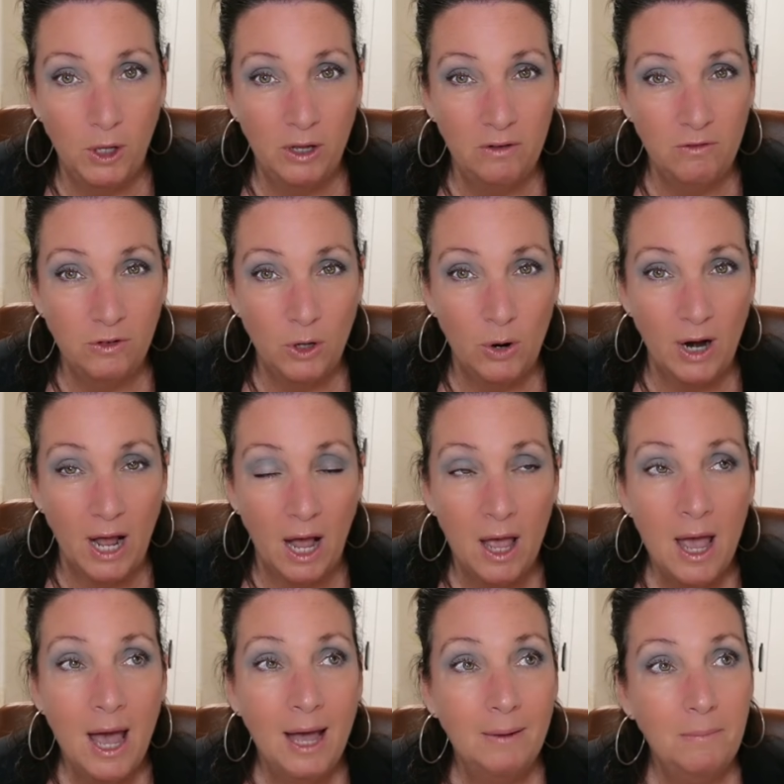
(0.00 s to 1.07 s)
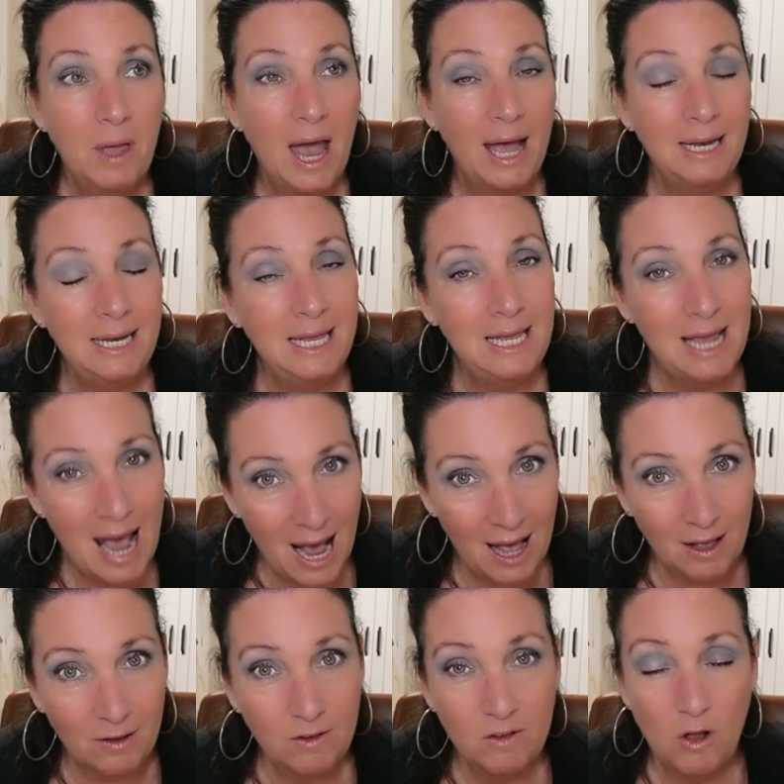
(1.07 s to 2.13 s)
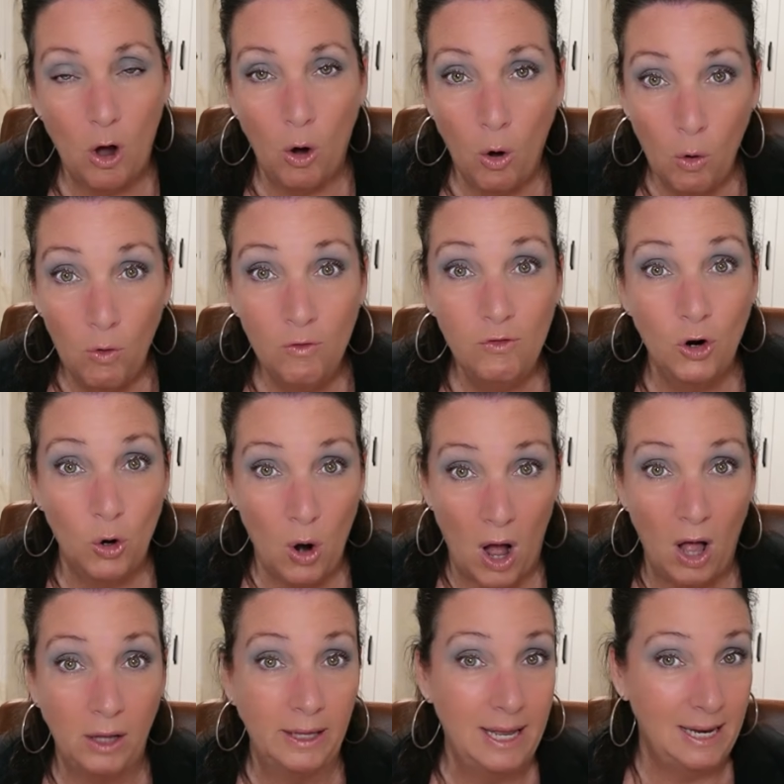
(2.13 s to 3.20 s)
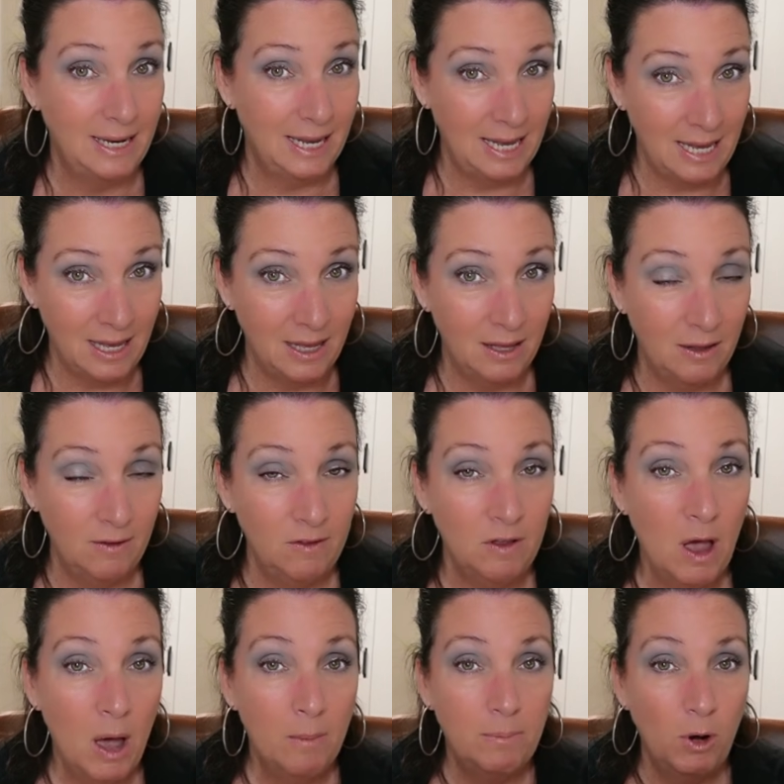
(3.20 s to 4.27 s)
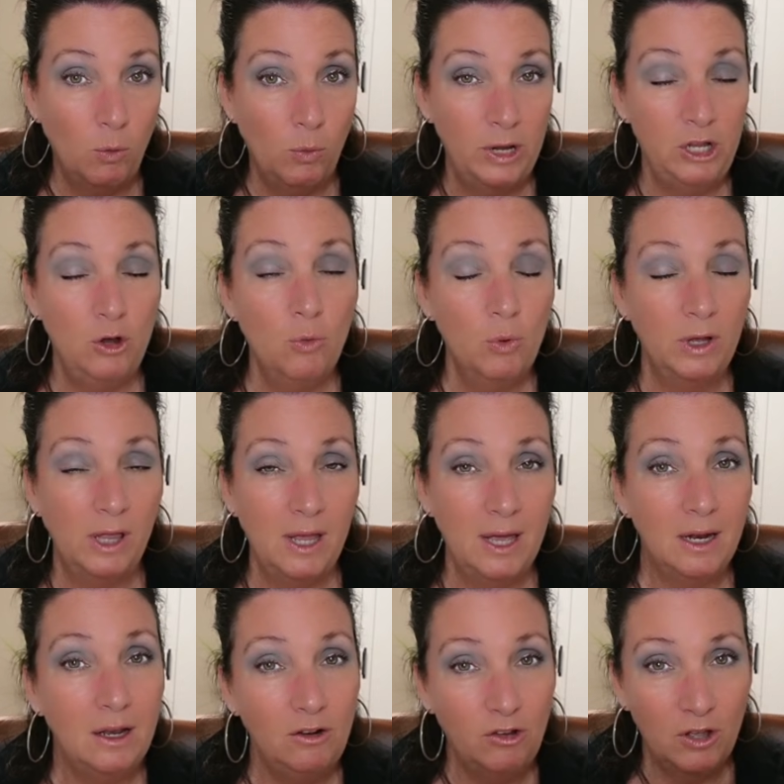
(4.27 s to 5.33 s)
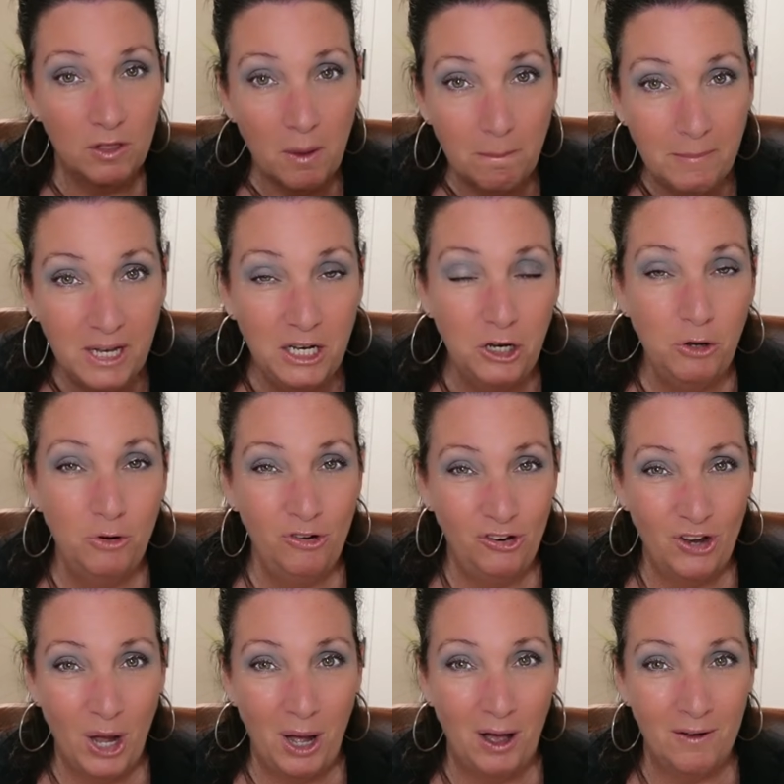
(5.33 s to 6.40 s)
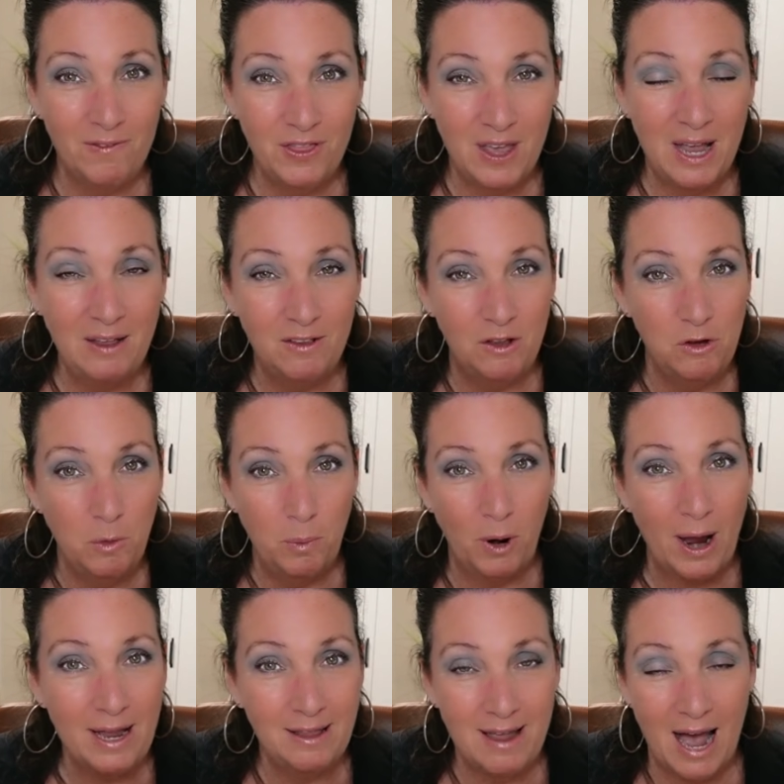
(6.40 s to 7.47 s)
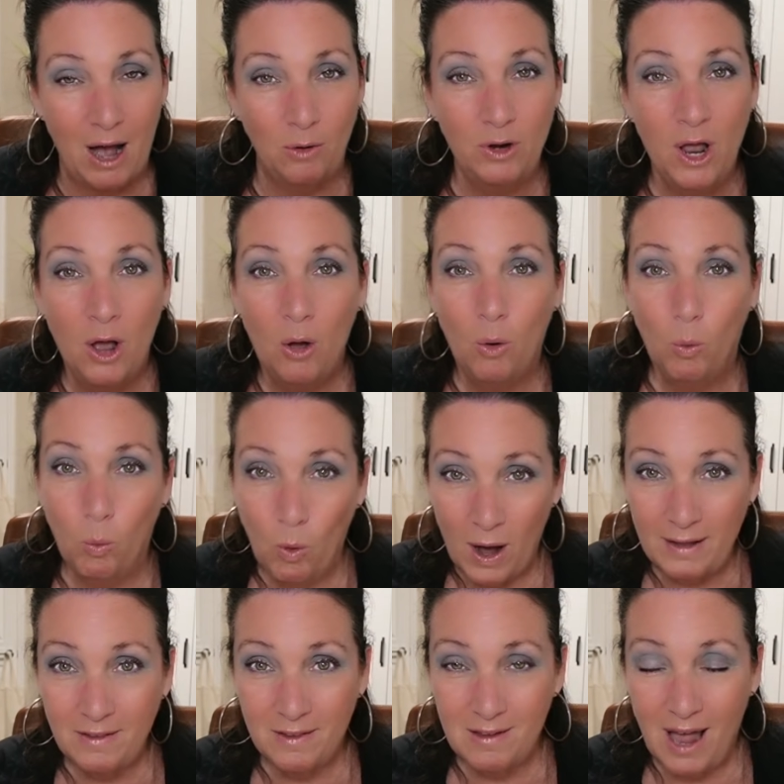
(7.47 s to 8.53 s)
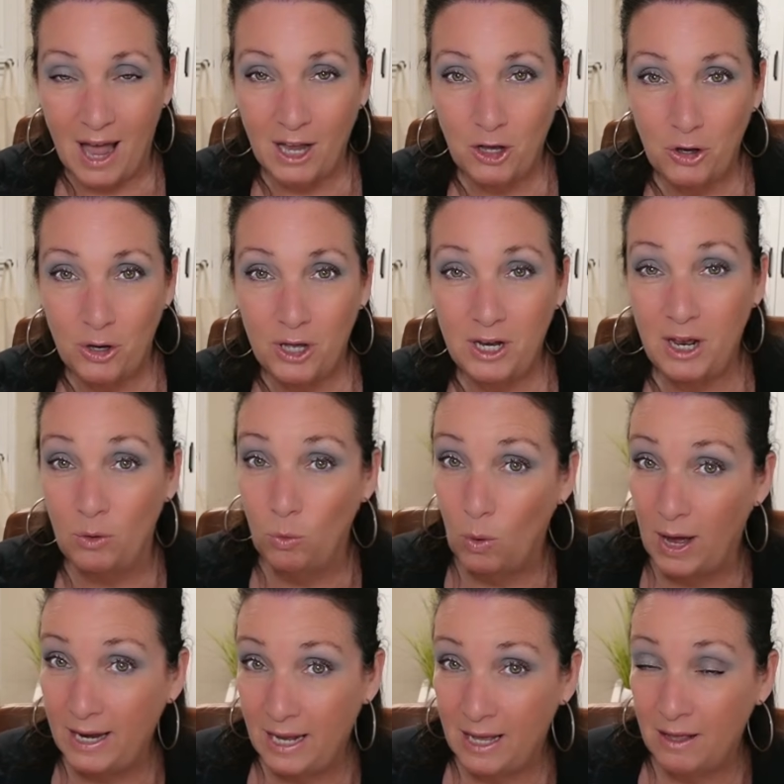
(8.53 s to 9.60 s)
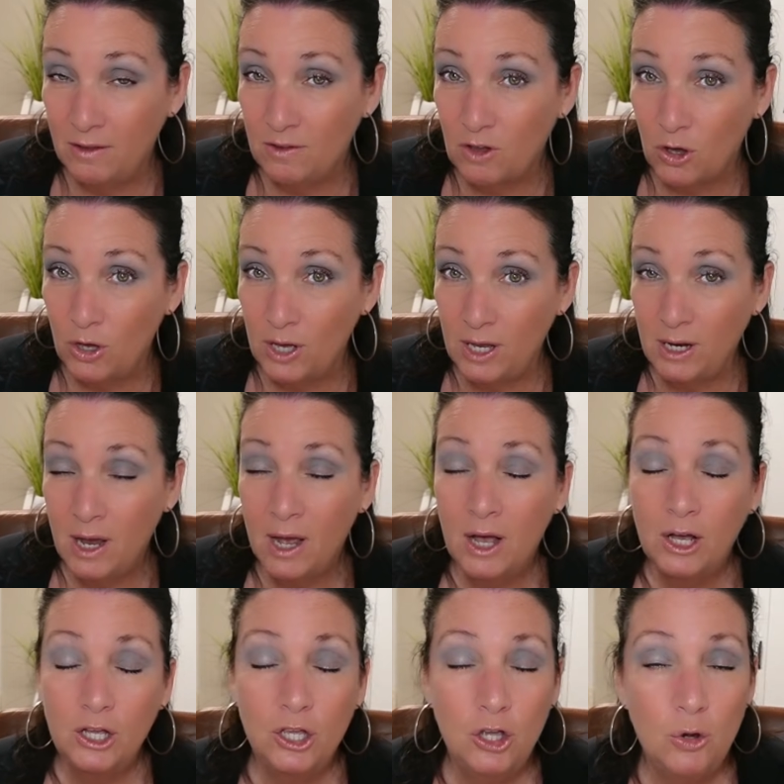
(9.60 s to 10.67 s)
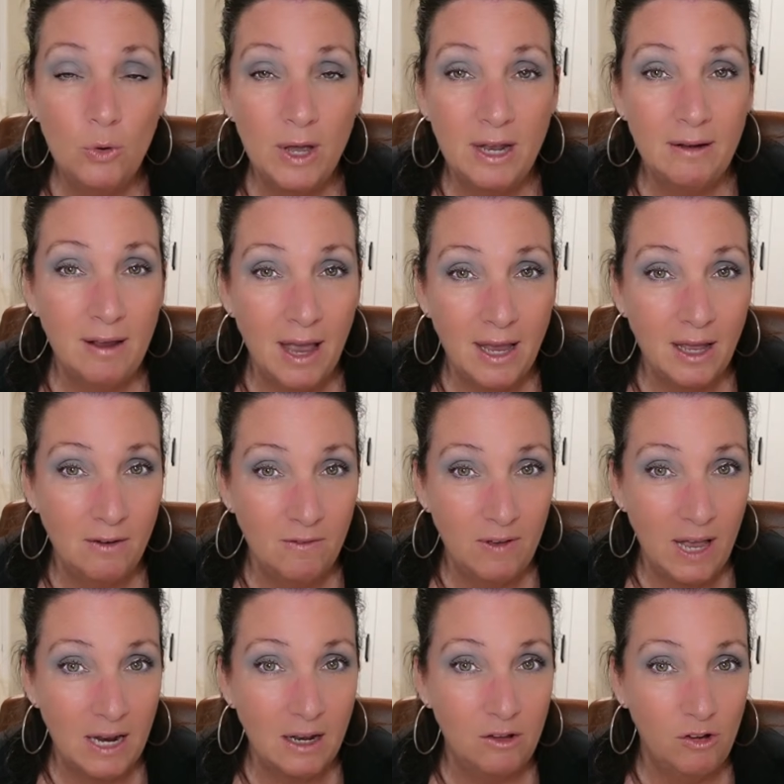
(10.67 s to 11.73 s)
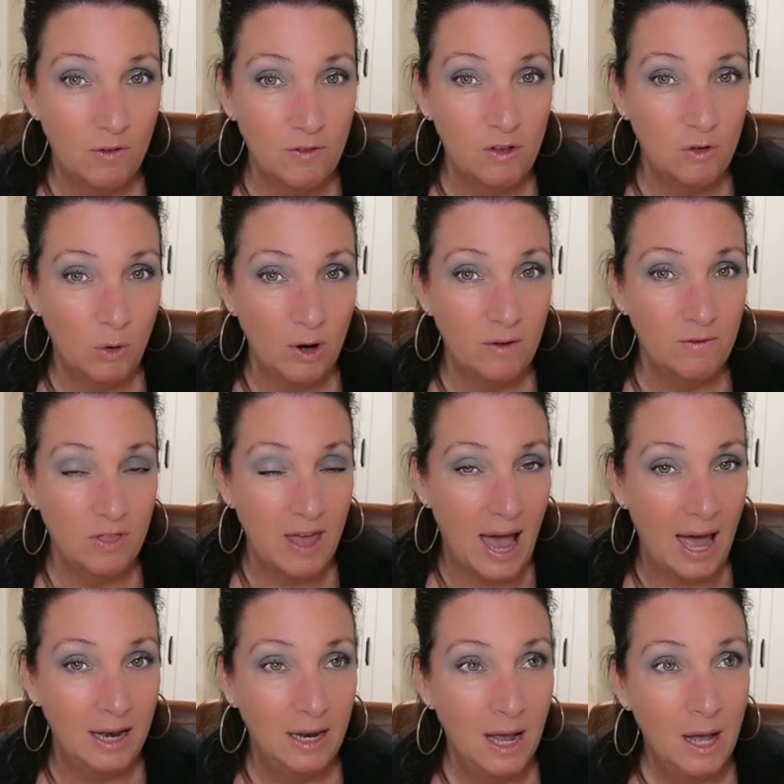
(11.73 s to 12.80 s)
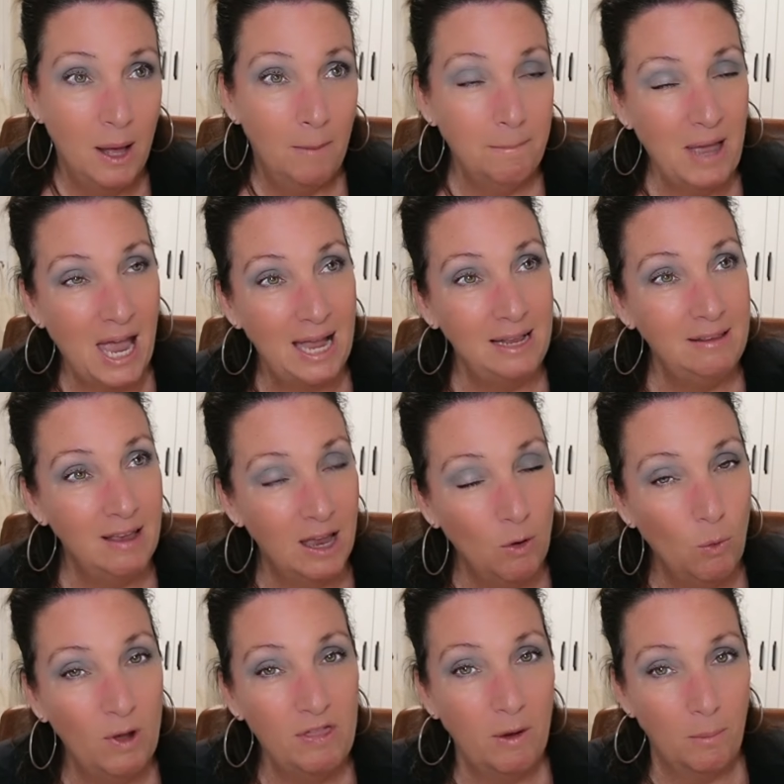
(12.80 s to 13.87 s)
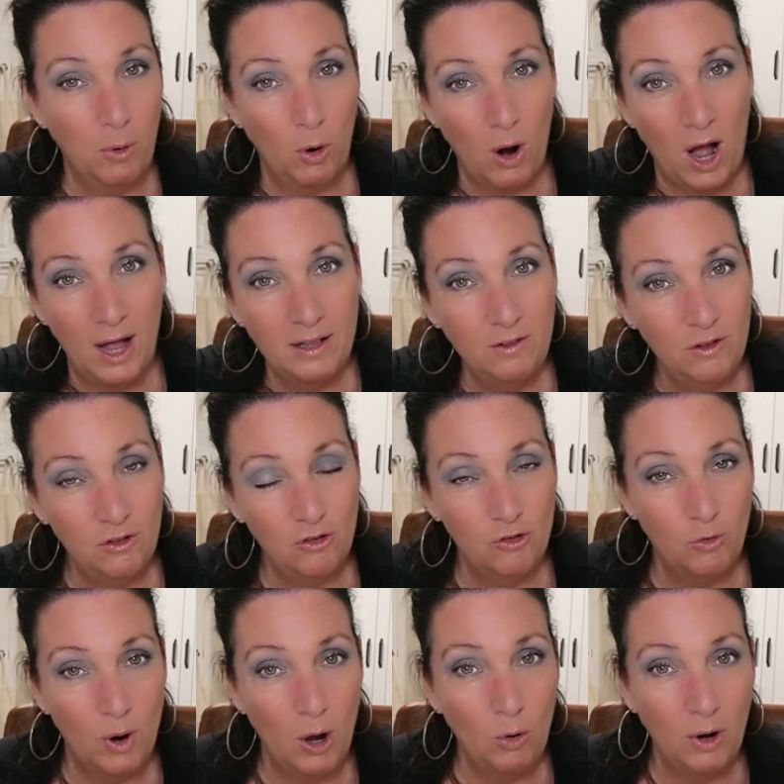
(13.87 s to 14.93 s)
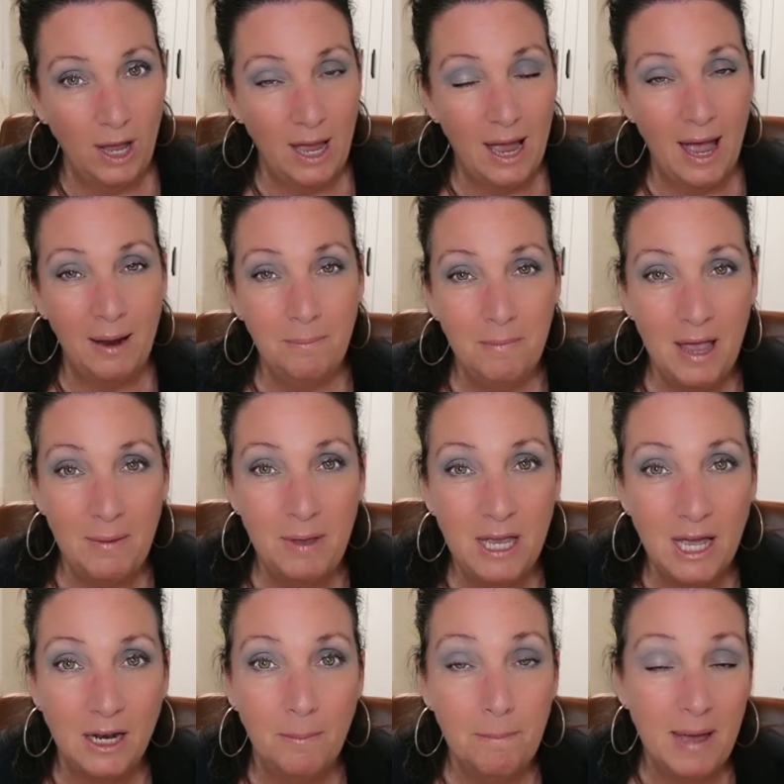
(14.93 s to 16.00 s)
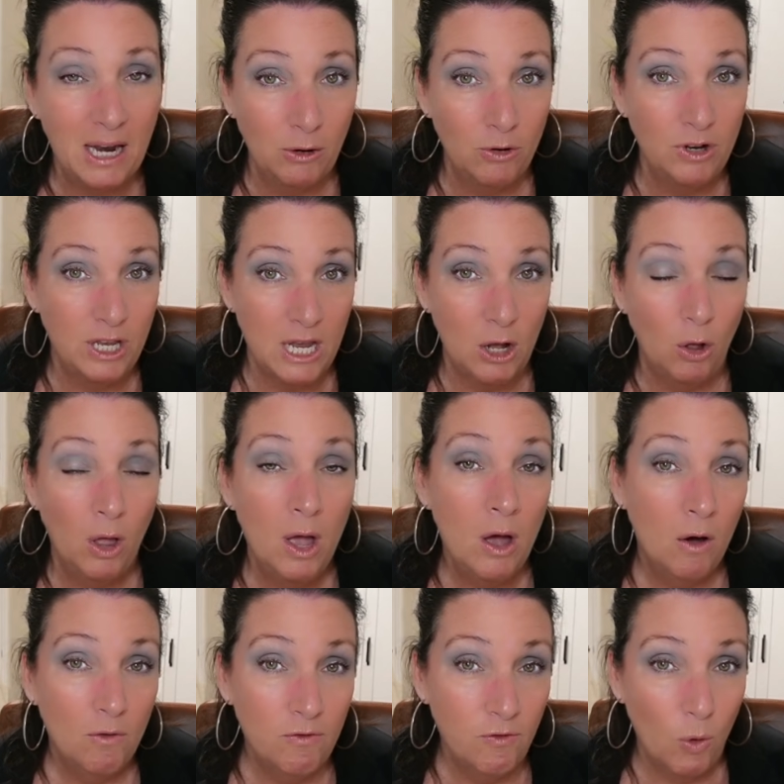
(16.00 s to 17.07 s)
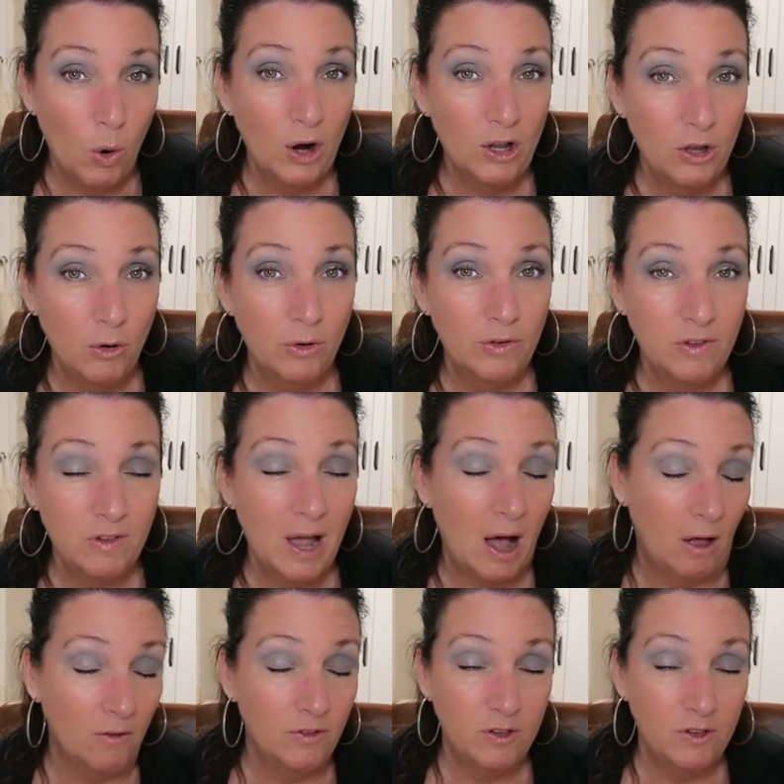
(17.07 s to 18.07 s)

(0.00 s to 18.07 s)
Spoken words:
in Florida. And yes, overall it is, but when you really get into the minutia of things and you break down what's not good and what is good, you can take advantage of sort of that painting with a broad stroke and maybe get a better deal for yourself.